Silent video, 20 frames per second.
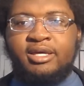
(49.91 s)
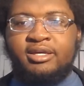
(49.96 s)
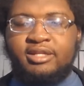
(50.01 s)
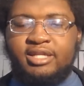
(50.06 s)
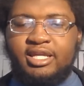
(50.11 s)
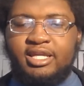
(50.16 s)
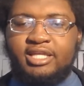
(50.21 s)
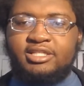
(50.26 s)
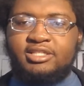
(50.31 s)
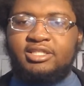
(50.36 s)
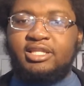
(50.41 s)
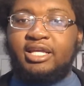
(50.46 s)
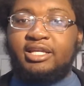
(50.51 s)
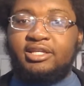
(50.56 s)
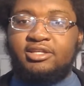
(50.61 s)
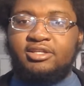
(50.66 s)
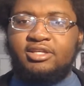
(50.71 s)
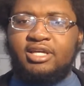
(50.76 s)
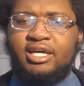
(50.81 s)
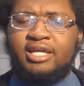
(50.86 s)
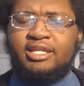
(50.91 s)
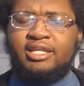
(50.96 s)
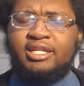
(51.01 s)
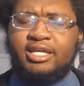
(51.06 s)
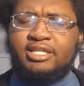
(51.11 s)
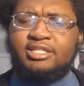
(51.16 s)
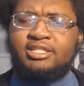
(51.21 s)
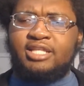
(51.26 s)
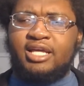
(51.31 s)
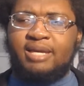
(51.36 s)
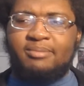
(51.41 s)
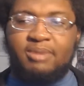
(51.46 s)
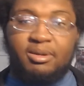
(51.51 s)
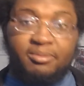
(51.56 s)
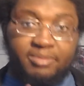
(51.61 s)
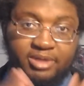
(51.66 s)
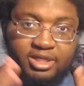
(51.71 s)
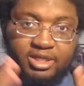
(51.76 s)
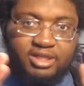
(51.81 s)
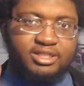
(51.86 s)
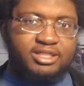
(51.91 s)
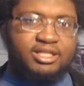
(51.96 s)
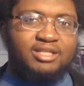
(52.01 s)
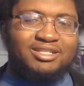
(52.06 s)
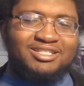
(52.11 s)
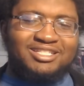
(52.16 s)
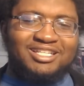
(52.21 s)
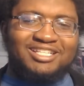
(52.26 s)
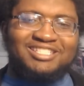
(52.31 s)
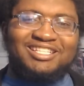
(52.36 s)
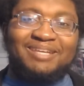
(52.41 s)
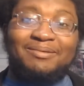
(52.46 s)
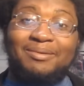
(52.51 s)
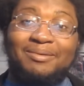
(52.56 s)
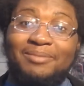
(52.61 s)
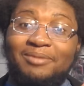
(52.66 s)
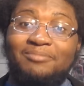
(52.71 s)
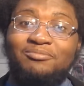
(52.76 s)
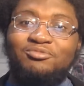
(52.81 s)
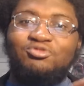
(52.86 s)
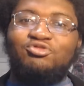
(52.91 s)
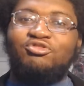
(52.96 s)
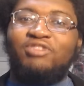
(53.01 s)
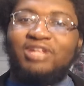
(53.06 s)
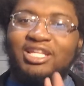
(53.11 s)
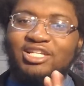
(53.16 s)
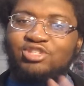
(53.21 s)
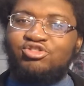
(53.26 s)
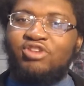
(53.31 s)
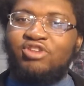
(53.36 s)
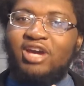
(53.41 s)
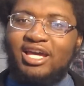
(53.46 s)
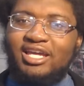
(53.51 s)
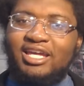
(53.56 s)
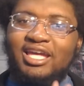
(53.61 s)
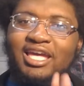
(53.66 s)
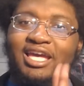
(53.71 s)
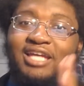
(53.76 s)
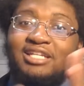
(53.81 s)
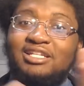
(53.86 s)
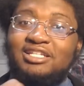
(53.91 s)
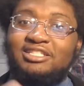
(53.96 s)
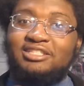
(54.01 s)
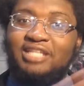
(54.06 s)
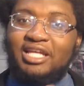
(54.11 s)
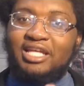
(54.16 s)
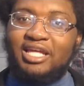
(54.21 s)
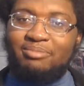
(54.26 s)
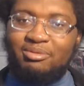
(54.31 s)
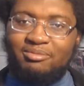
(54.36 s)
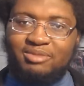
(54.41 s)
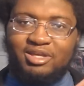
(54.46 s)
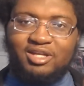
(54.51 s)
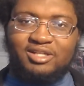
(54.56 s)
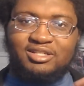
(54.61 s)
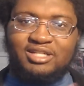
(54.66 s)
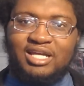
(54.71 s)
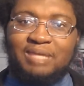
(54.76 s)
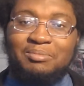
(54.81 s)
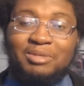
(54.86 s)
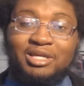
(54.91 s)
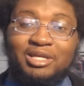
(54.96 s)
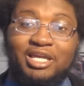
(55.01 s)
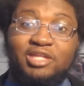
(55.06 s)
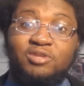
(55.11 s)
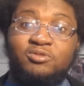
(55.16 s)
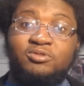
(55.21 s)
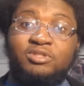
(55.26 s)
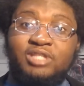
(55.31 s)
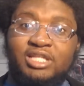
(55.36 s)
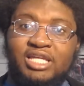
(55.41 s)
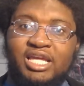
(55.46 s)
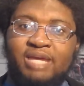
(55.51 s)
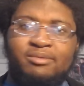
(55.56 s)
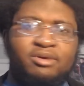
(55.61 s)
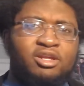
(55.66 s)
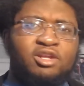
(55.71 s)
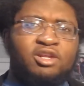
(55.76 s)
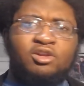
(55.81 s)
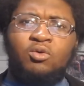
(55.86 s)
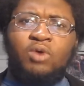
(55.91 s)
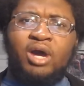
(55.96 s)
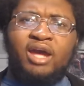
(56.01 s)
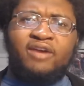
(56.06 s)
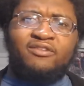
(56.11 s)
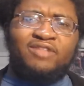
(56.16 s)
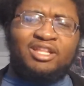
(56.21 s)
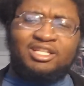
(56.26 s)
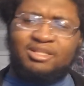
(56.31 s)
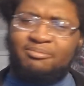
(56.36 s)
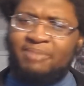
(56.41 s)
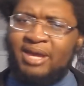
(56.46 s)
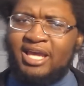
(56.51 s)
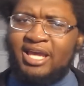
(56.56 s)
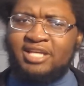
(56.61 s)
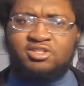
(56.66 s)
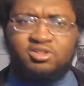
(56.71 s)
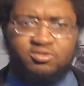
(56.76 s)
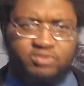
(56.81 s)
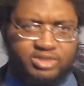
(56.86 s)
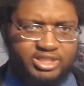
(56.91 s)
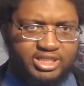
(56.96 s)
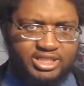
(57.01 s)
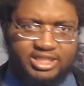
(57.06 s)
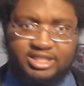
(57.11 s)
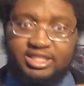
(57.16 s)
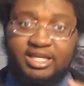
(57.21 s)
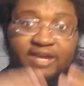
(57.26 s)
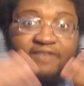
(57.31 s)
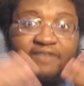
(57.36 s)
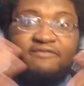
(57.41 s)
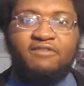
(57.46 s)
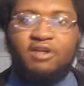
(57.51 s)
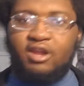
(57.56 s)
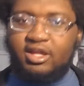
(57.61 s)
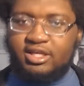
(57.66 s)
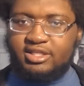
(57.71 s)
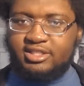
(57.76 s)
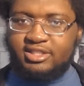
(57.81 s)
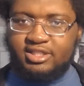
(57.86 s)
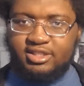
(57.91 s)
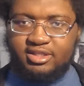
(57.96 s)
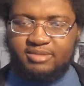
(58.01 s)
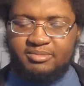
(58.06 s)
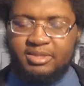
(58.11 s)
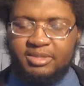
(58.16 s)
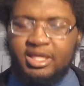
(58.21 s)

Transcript: Next time I'm gonna really try to stay up and be on time like I usually am. I don't know why, like the past 2 weeks I just kept falling asleep.